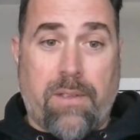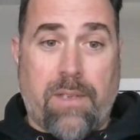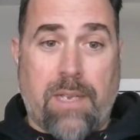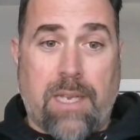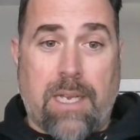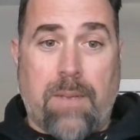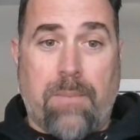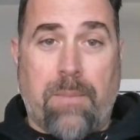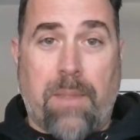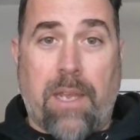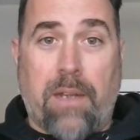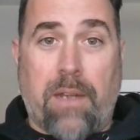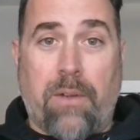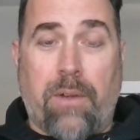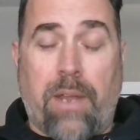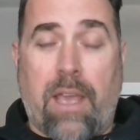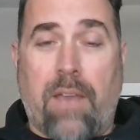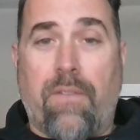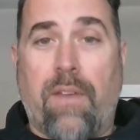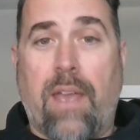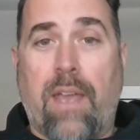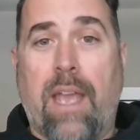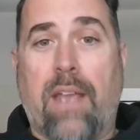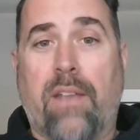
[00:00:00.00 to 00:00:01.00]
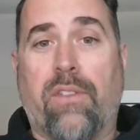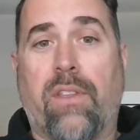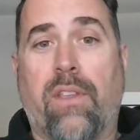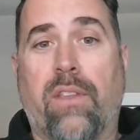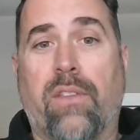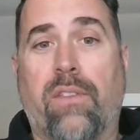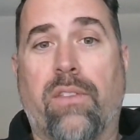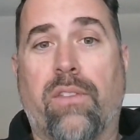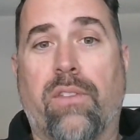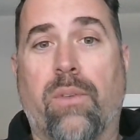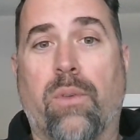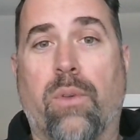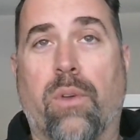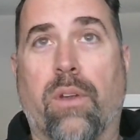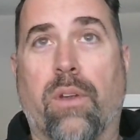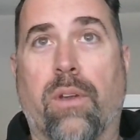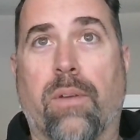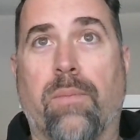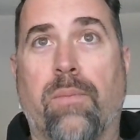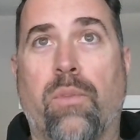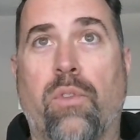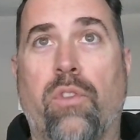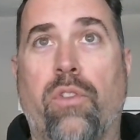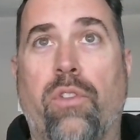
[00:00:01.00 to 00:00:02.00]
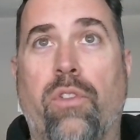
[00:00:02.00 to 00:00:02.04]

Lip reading: they don't have access or